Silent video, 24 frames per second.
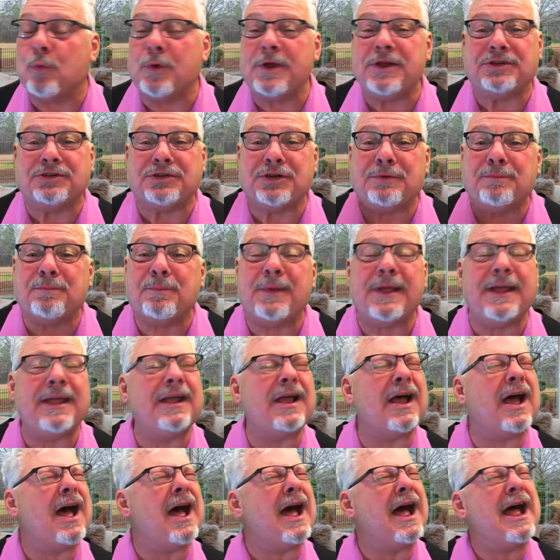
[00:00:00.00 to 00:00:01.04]
We should
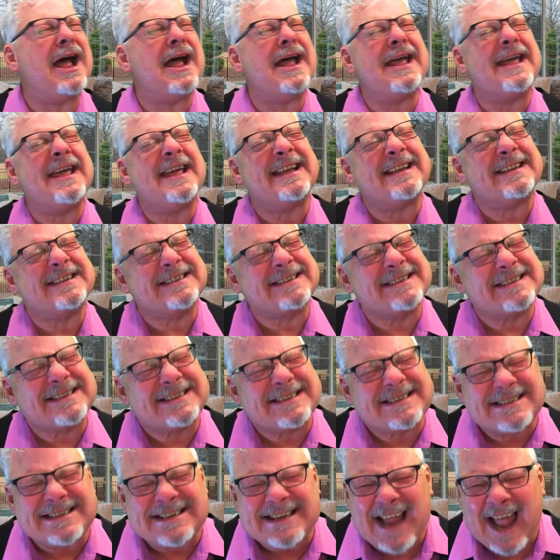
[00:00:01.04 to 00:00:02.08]
be
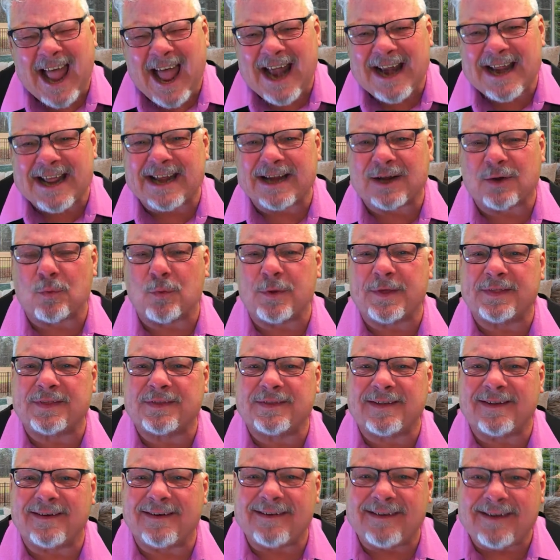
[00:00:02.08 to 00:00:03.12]
ecstatic
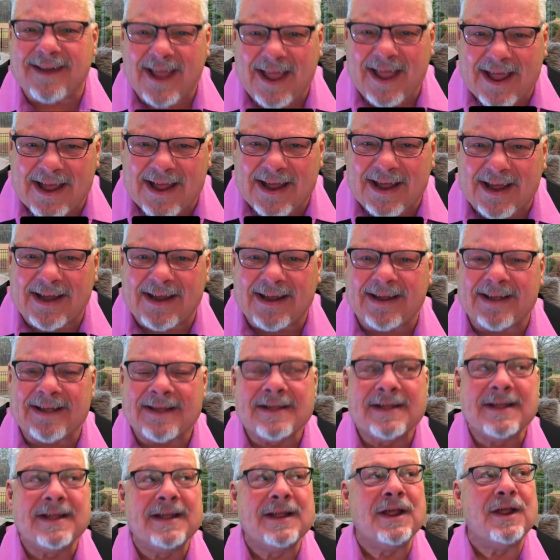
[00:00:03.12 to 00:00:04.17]
with today,
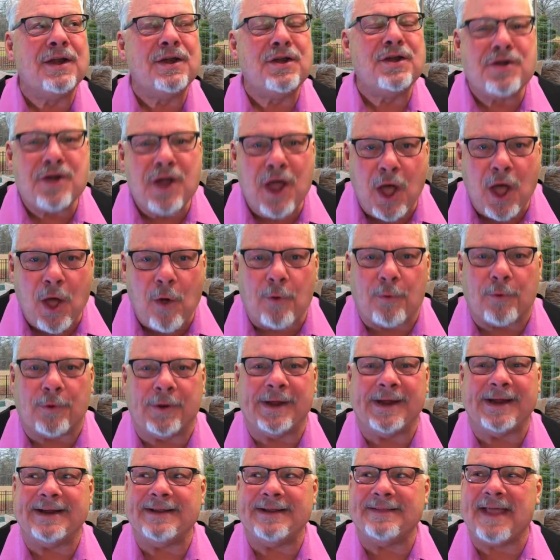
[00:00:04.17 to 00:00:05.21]

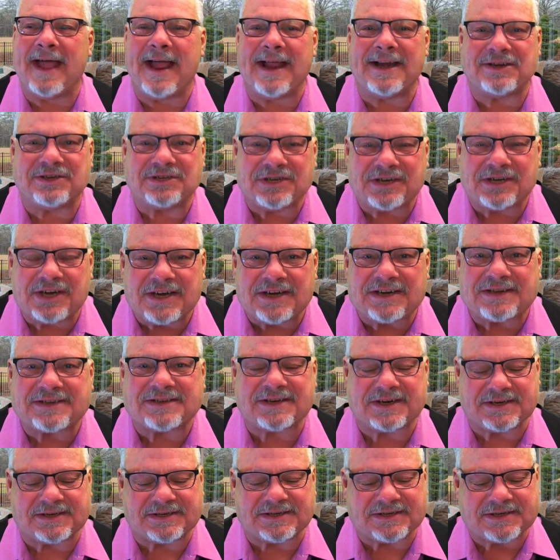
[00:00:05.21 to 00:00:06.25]
knowing that
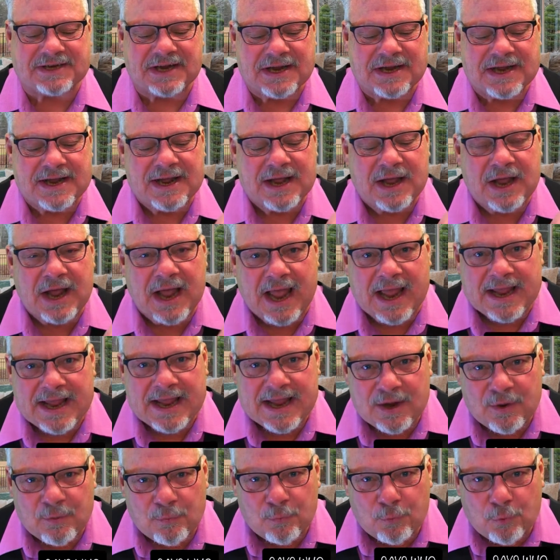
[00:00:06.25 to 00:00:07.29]
Jesus
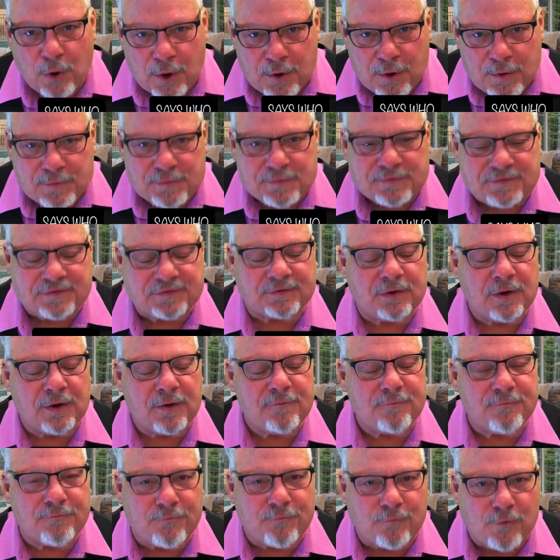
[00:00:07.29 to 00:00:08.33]
rose
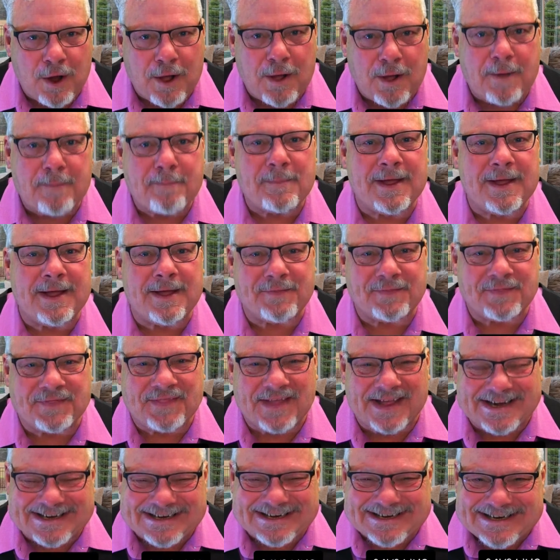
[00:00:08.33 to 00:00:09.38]
from
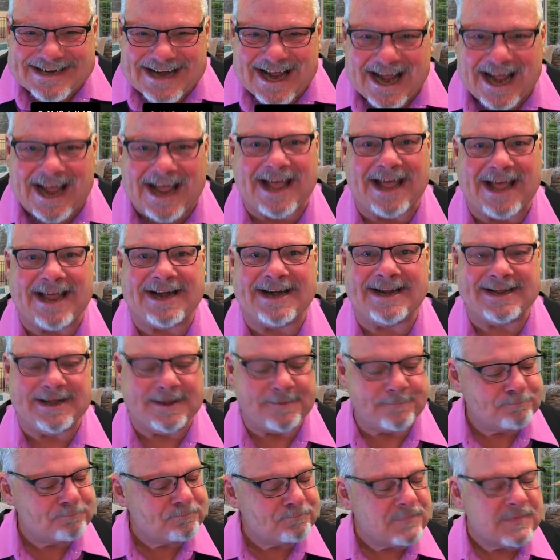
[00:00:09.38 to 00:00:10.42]
the
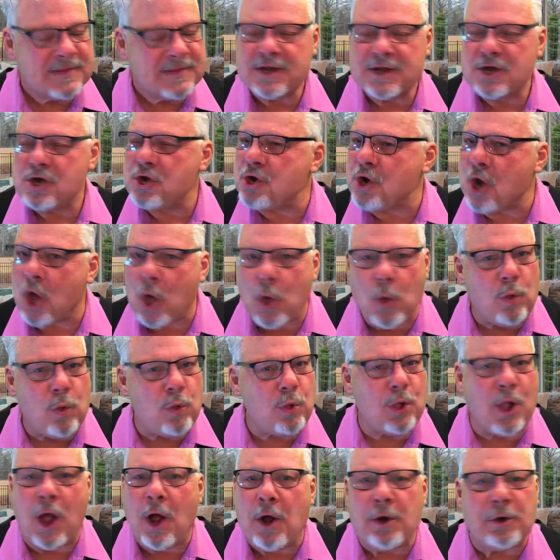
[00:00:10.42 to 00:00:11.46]
dead, no
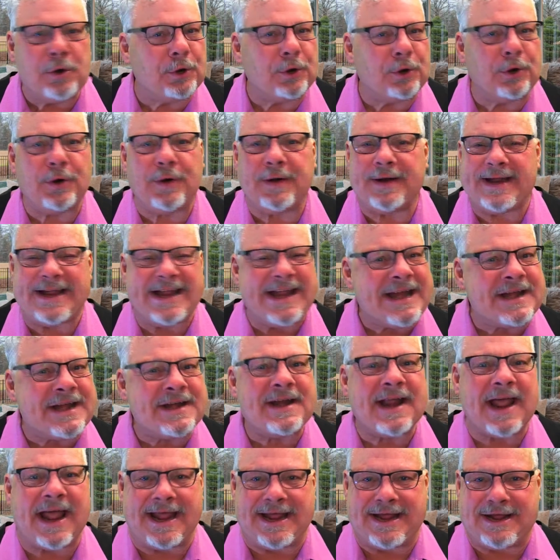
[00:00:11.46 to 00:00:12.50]
longer
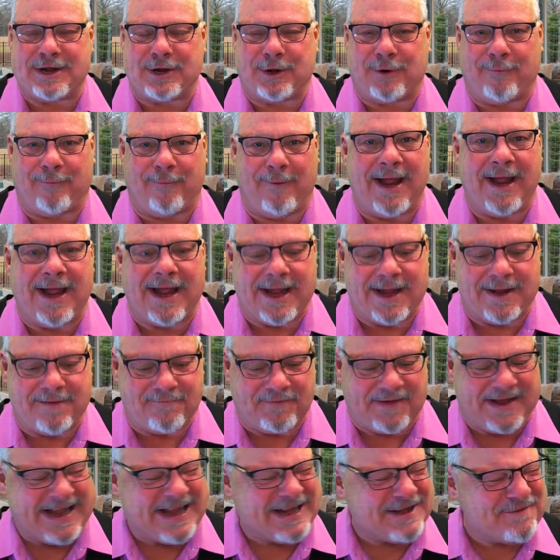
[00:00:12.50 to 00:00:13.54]
in a
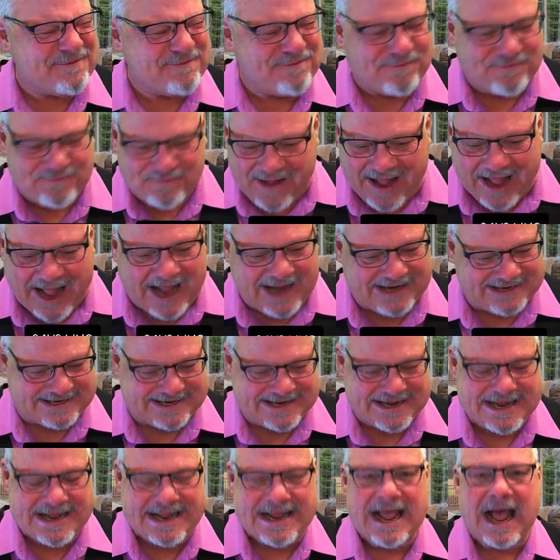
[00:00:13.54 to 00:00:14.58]
grave. In
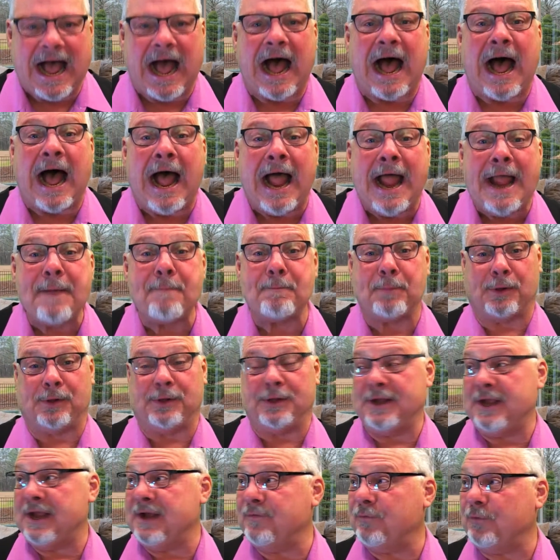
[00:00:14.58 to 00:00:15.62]
fact, I
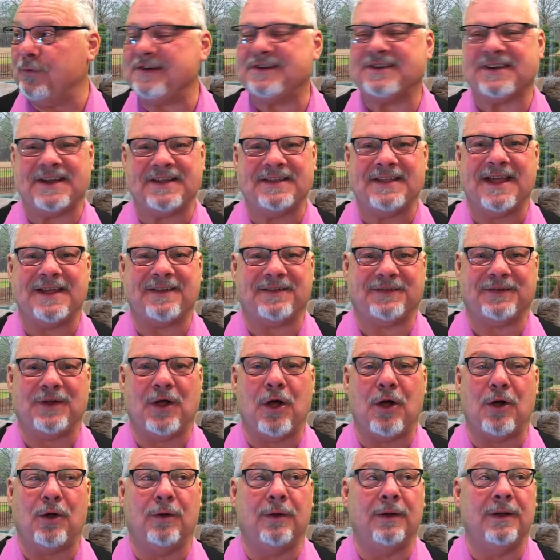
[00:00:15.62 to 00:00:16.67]
believe we sing that
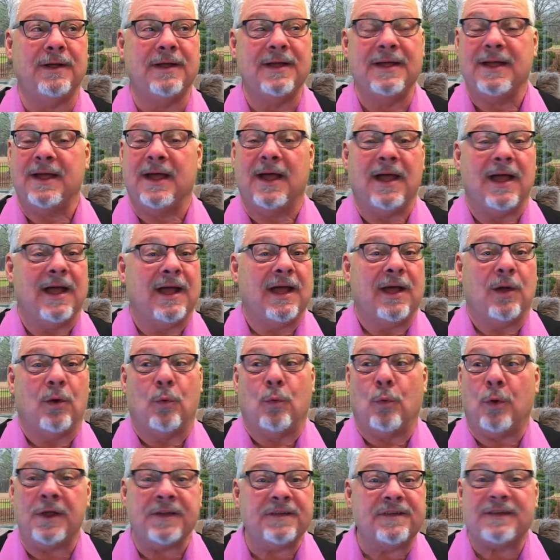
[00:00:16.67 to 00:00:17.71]
song,
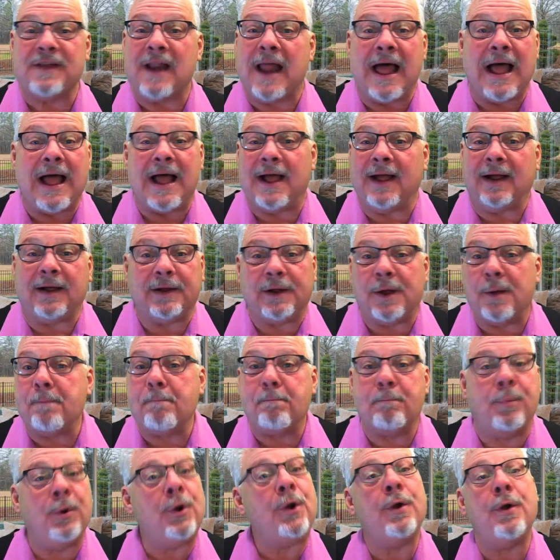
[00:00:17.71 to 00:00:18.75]
"Once like a
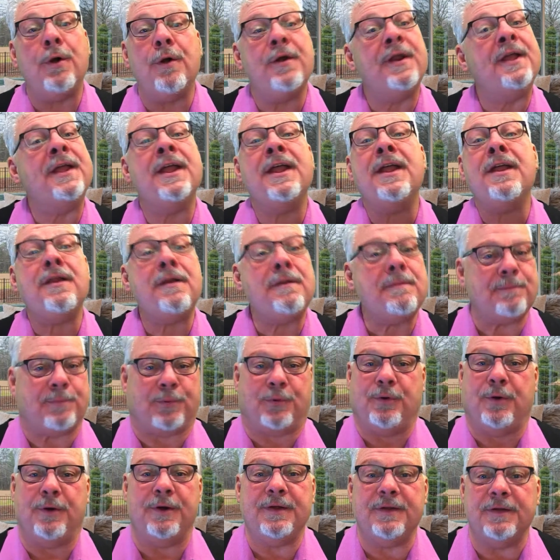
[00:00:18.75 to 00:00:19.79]
bird in
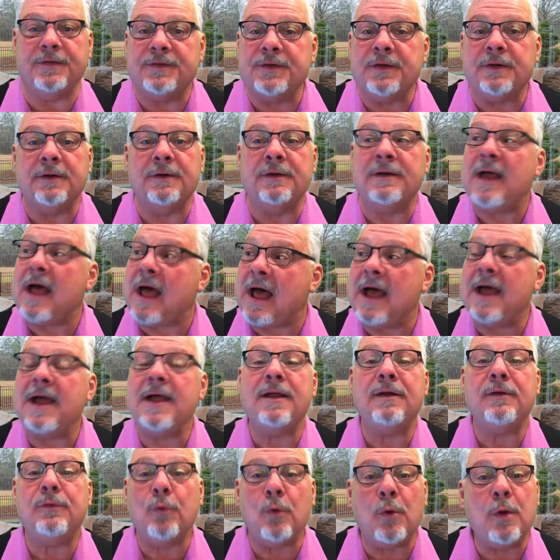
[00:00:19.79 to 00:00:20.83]
prison
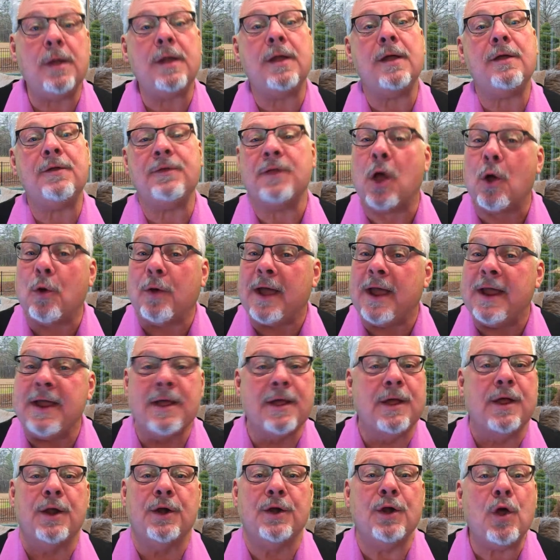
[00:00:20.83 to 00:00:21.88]
I dwelt." Okay,
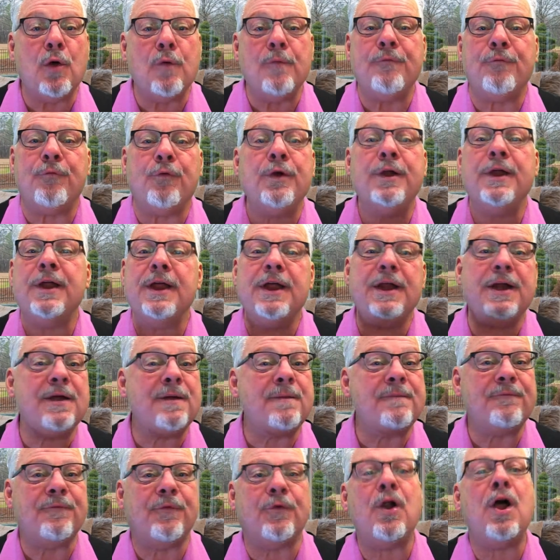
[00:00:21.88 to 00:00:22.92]
no
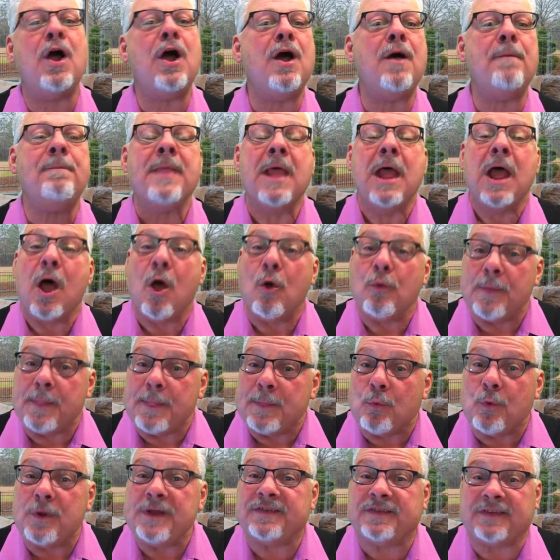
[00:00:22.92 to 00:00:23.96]
freedom from. Oh,
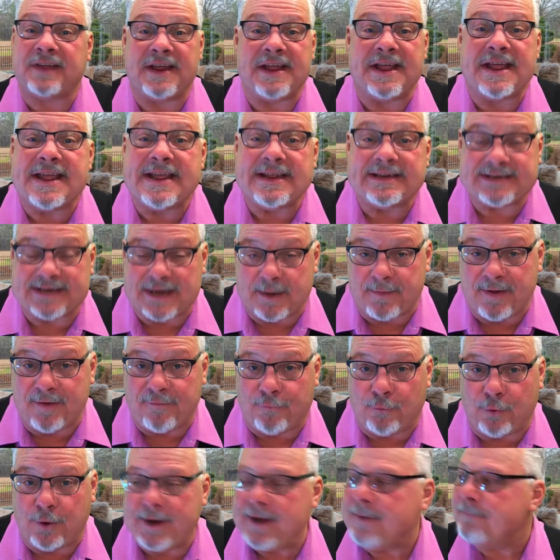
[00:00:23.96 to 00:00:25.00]
we sing, "He set me
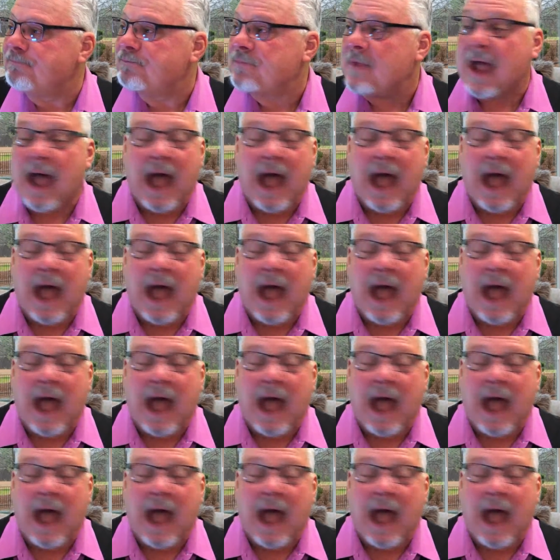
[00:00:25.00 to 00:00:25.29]
free."